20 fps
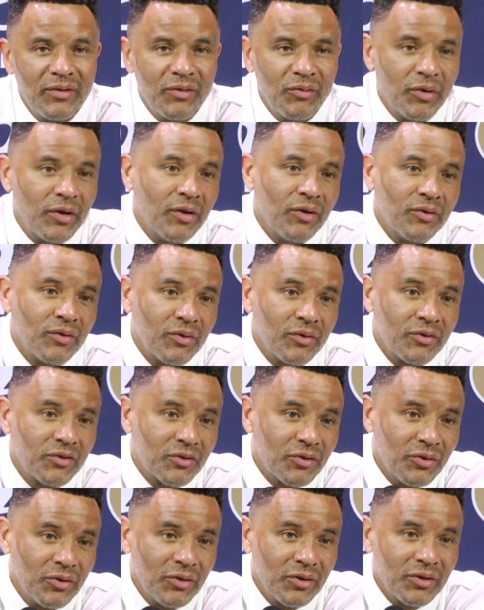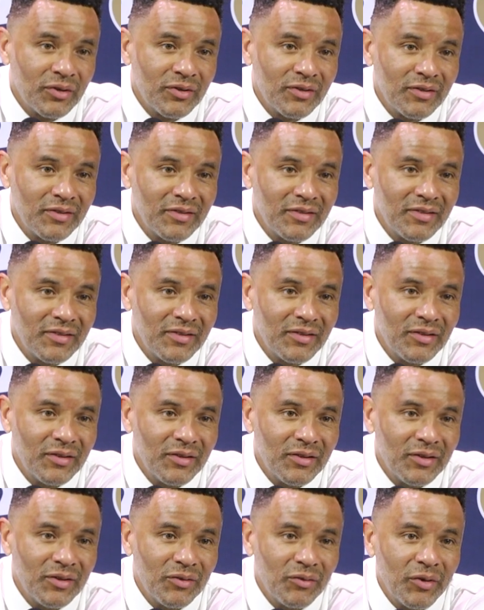We don't know the score.
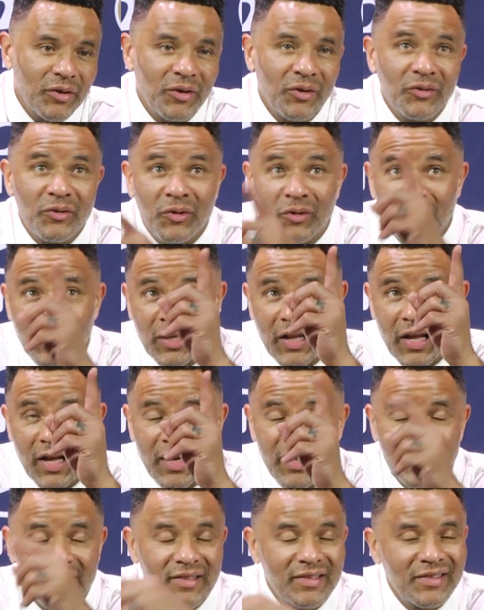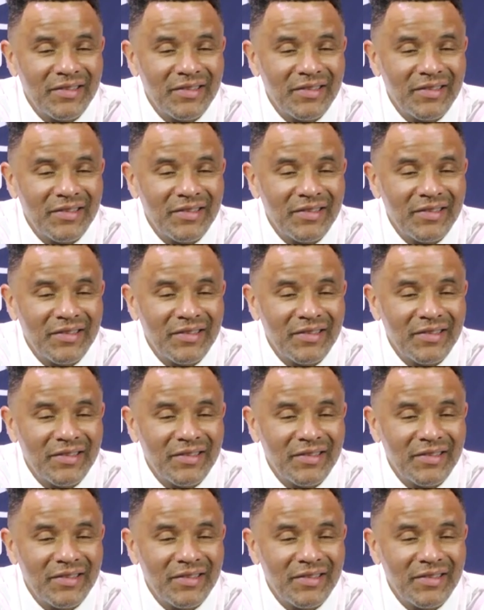We don't know the clock.